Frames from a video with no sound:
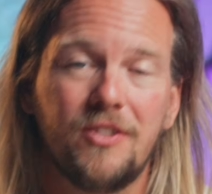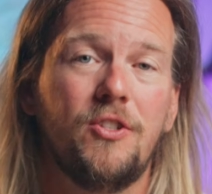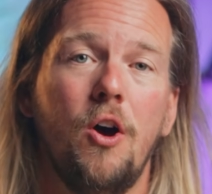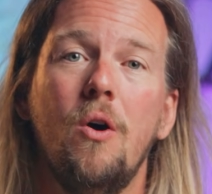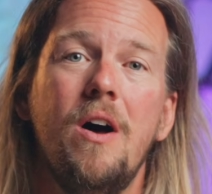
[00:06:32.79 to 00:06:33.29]

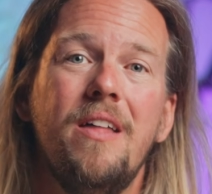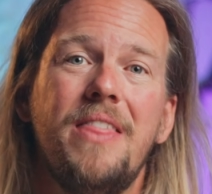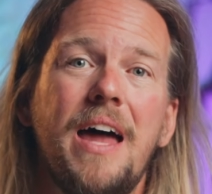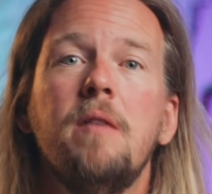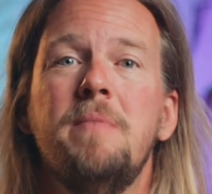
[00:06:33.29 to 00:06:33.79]
so
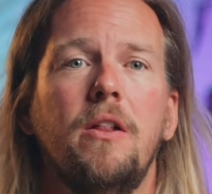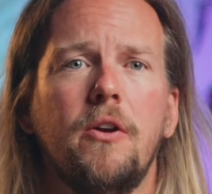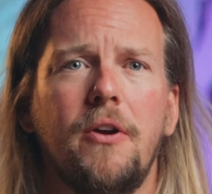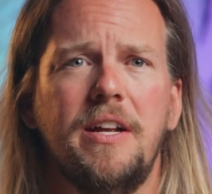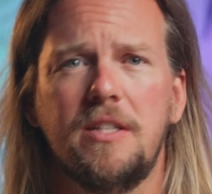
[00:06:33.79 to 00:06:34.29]
that
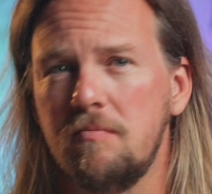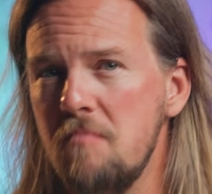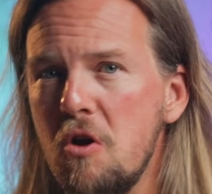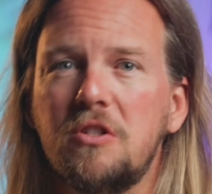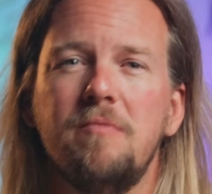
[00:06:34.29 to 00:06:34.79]
ameliorates
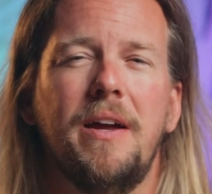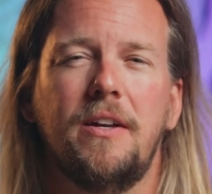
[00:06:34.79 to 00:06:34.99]
most of my